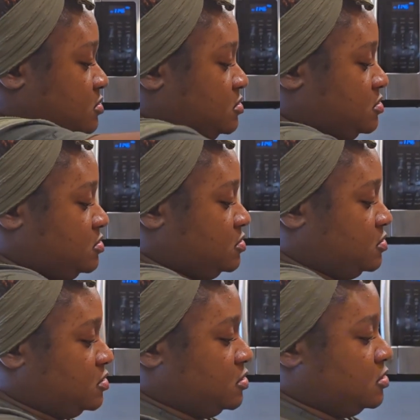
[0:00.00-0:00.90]
I
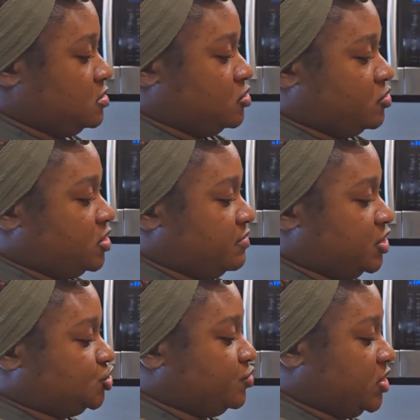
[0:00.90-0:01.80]
want to
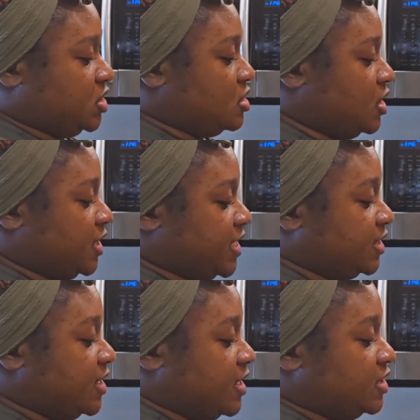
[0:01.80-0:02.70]
make sure we get all of
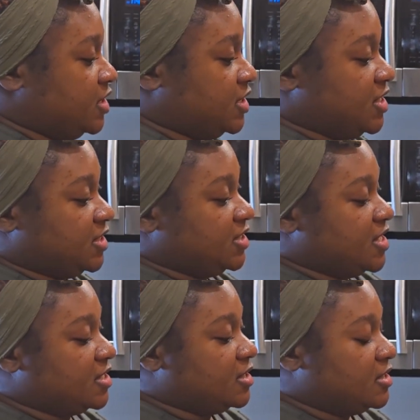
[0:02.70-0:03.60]
that. The key
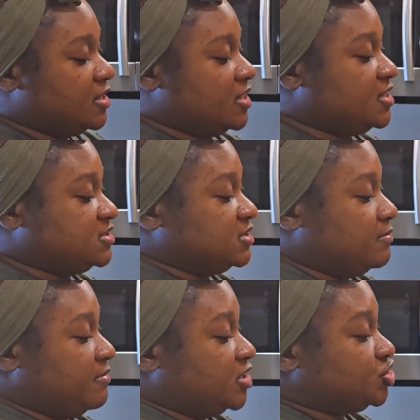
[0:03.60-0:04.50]
thing is
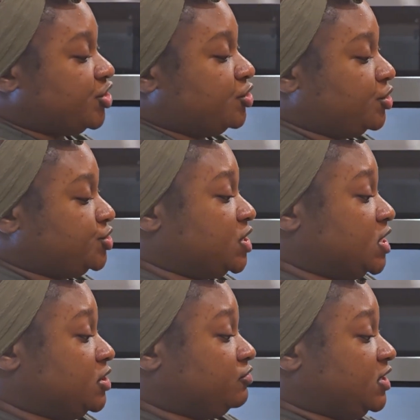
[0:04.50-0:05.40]
measuring out your
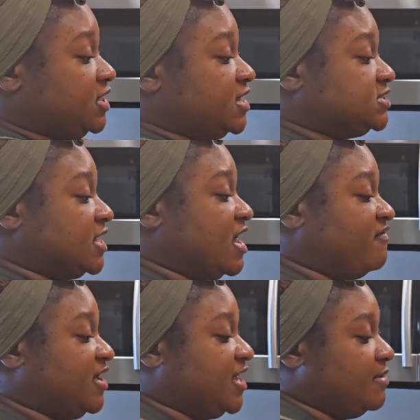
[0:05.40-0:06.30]
ingredients and
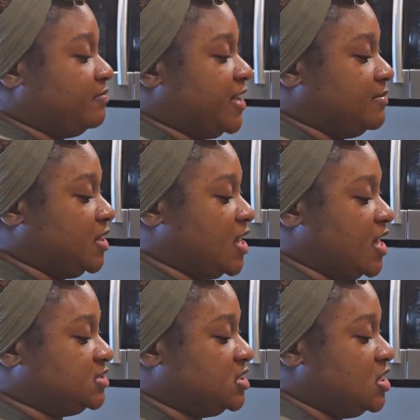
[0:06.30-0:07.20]
have a game plan,
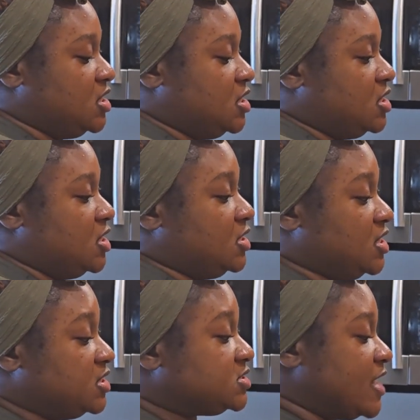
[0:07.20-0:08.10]
because it
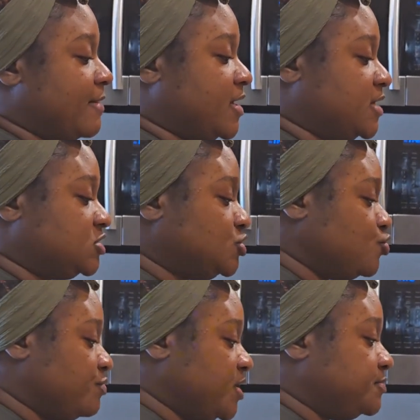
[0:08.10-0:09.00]
is time
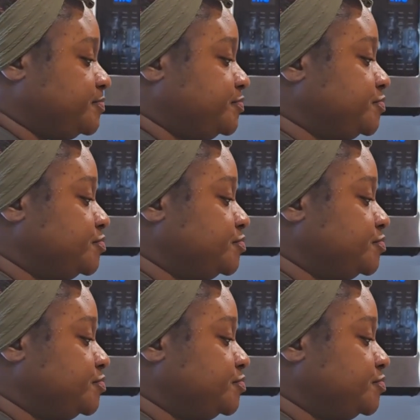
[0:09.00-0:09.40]
consuming.